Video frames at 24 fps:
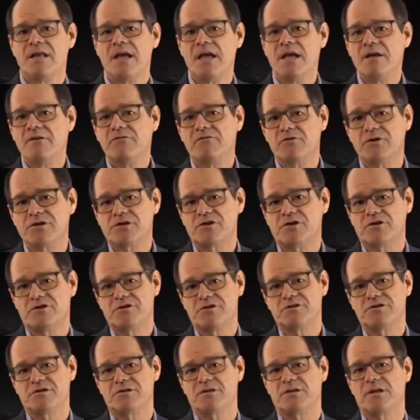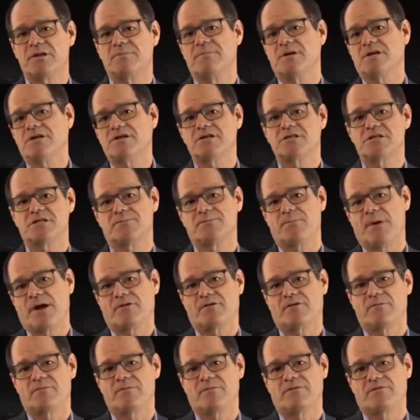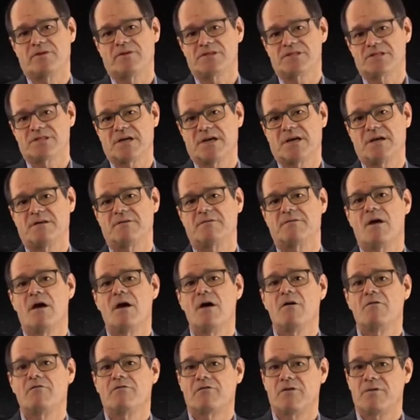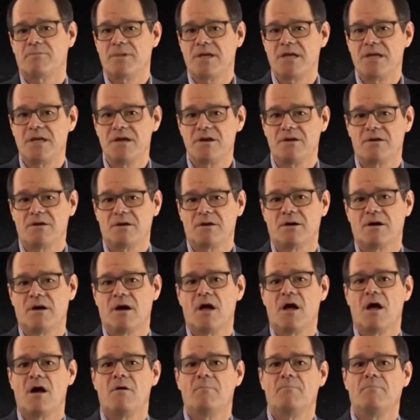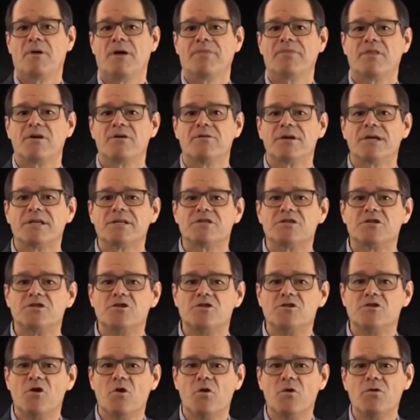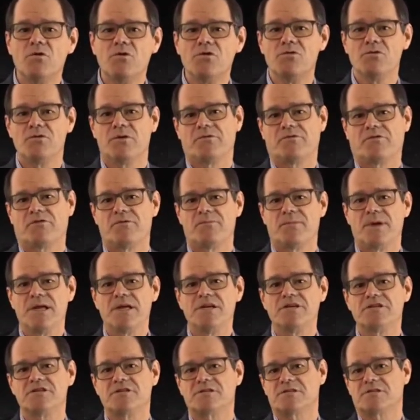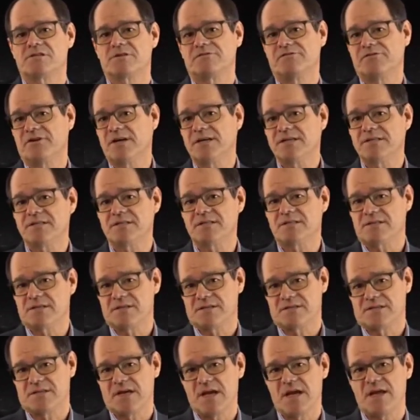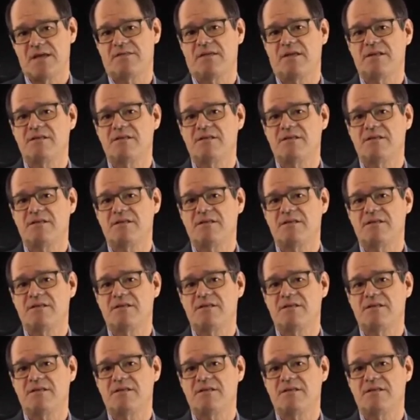Dave returns to the emission spectrum of the sun from here, but there is no new information. Suffice it to say